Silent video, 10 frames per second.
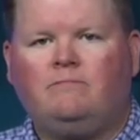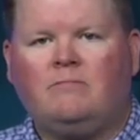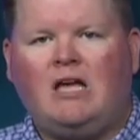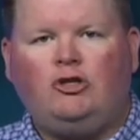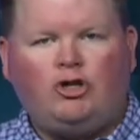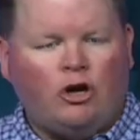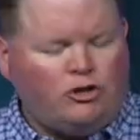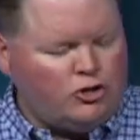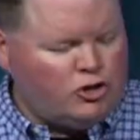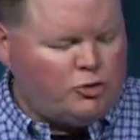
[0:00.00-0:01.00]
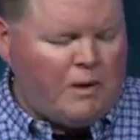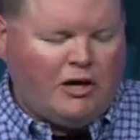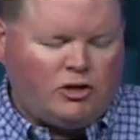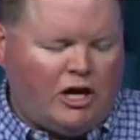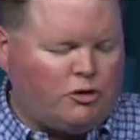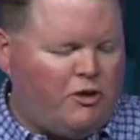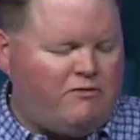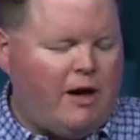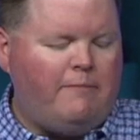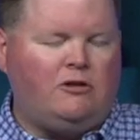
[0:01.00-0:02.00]
And churches, especially as we've
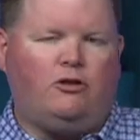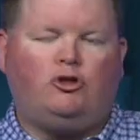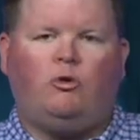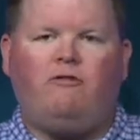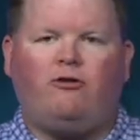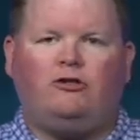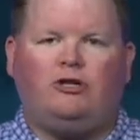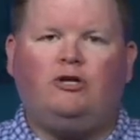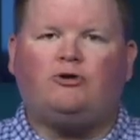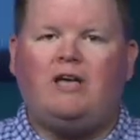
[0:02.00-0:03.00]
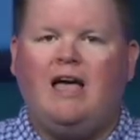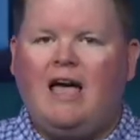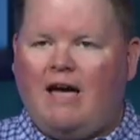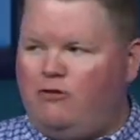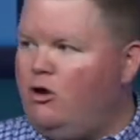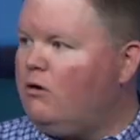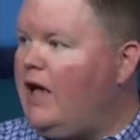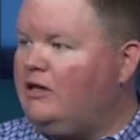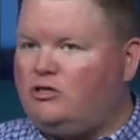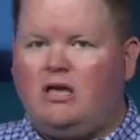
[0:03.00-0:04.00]
come into the 21st century, have
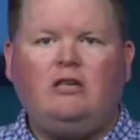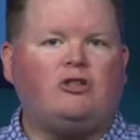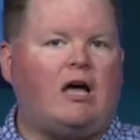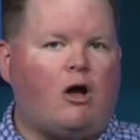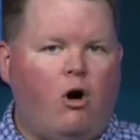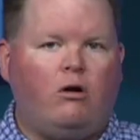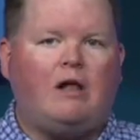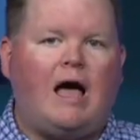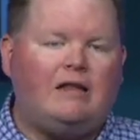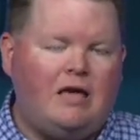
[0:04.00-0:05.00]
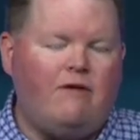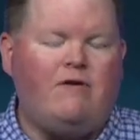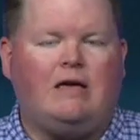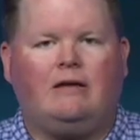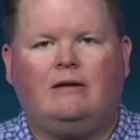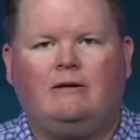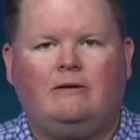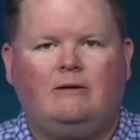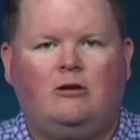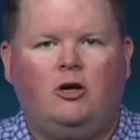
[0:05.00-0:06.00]
utilized things like online giving
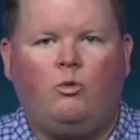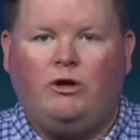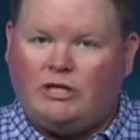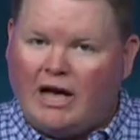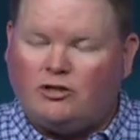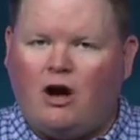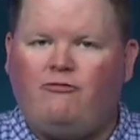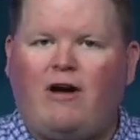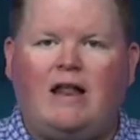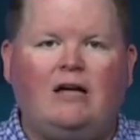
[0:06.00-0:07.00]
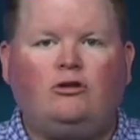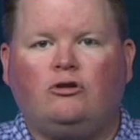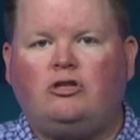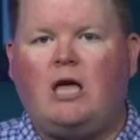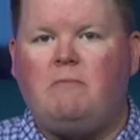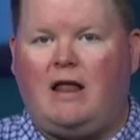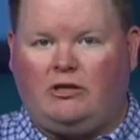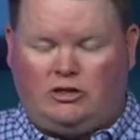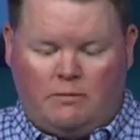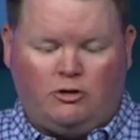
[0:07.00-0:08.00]
which, as our financial statement
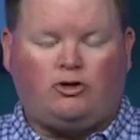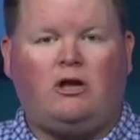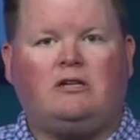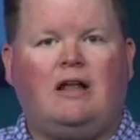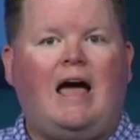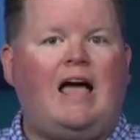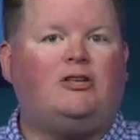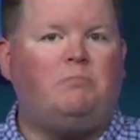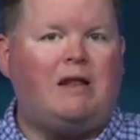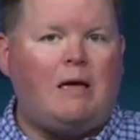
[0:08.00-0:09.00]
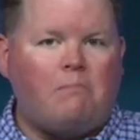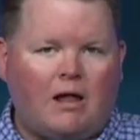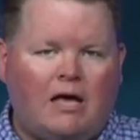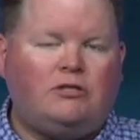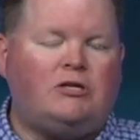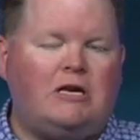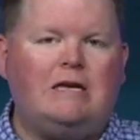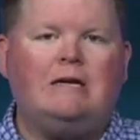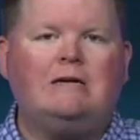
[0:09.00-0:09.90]
has demonstrated tonight, has been a blessing